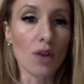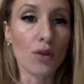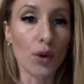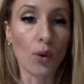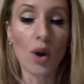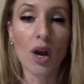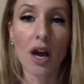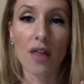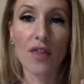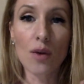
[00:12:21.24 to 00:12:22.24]
so
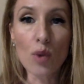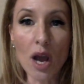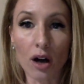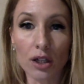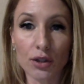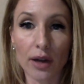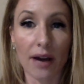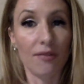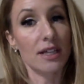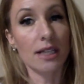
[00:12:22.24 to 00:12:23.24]
then we also
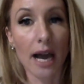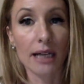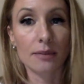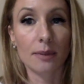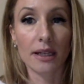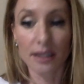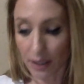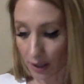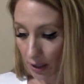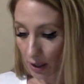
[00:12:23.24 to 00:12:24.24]
have this aspect
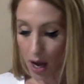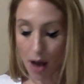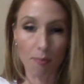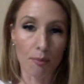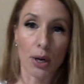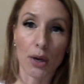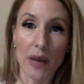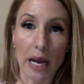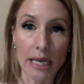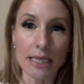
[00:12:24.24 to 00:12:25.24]
here, um, per the
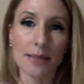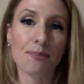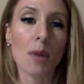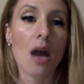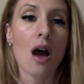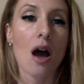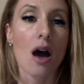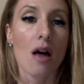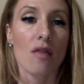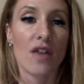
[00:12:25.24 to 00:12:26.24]
dice,
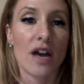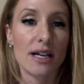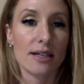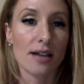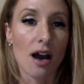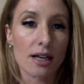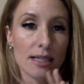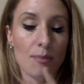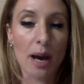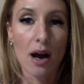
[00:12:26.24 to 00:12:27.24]
that talks
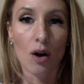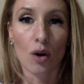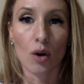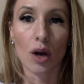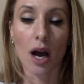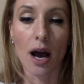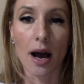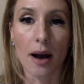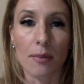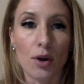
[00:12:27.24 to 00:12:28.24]
about
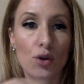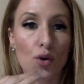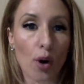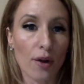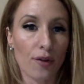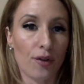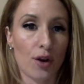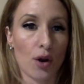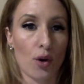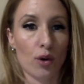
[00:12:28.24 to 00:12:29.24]
um, North
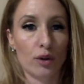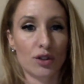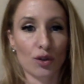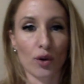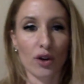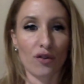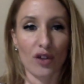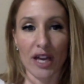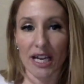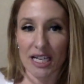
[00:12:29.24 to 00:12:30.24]
Node sort of
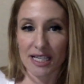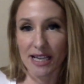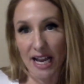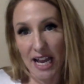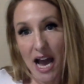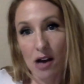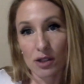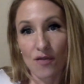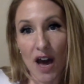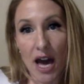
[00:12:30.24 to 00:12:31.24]
like in a second
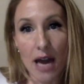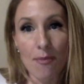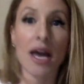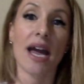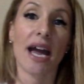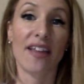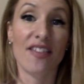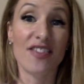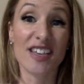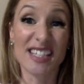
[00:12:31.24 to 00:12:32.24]
house vibe.
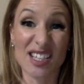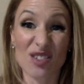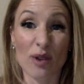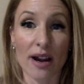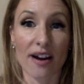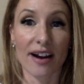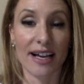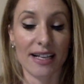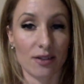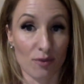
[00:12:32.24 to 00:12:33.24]
And this is where
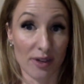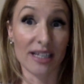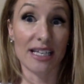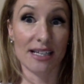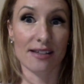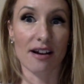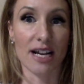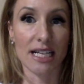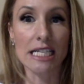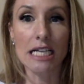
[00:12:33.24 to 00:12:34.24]
it really is
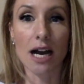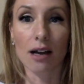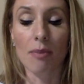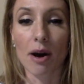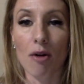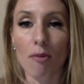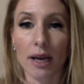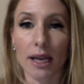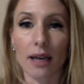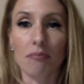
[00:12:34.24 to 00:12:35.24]
starting to talk about
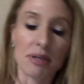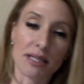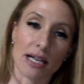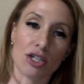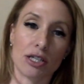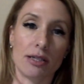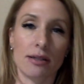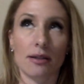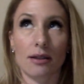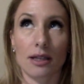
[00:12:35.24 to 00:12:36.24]
money and possessions
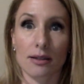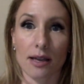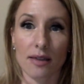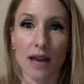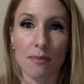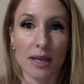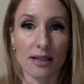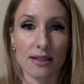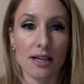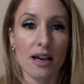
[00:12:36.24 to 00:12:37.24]
and things like that,
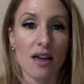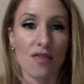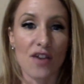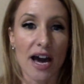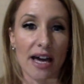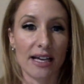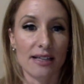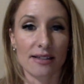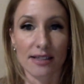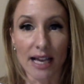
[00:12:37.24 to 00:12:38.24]
because that
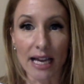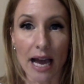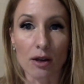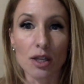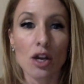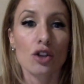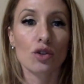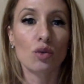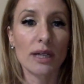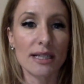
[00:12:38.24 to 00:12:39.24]
is the second house.
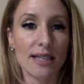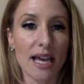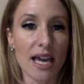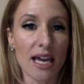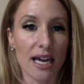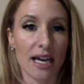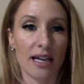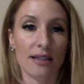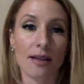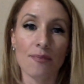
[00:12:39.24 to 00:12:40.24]
So what it's saying
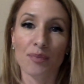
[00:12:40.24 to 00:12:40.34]
is